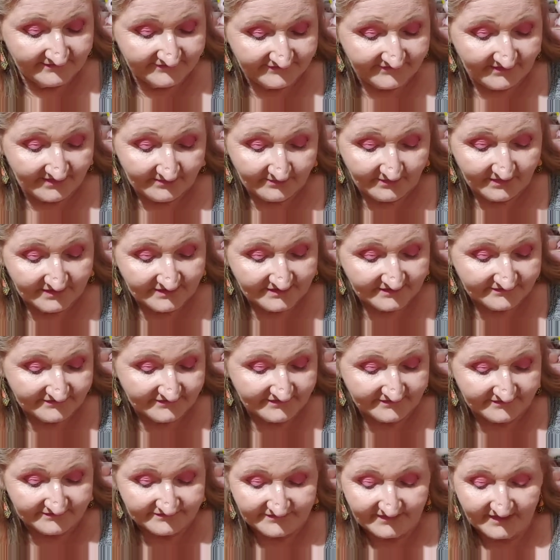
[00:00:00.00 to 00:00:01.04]
I wanted
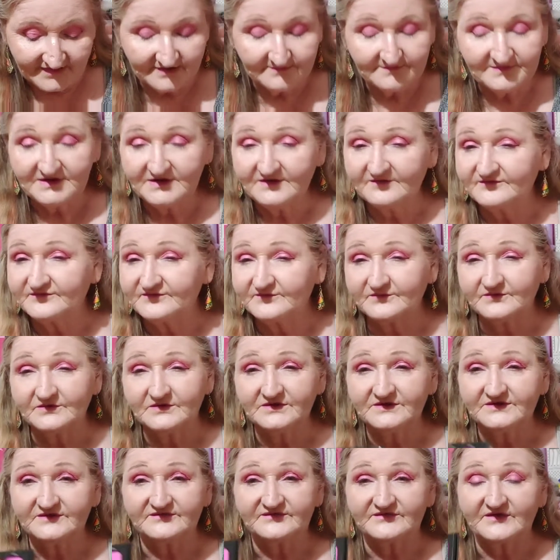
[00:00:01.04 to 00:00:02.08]
to, I was
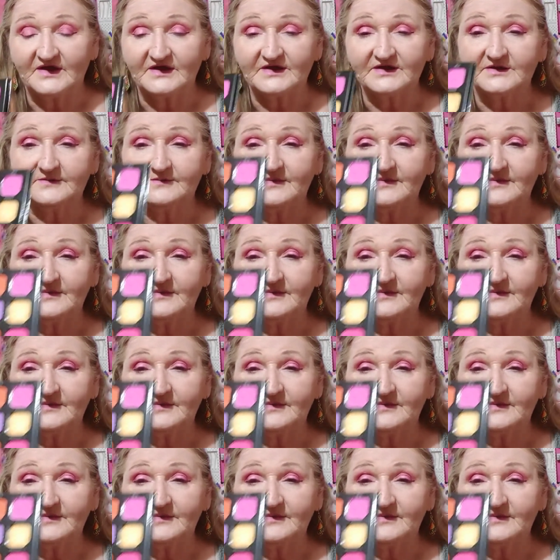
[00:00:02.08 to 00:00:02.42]
really excited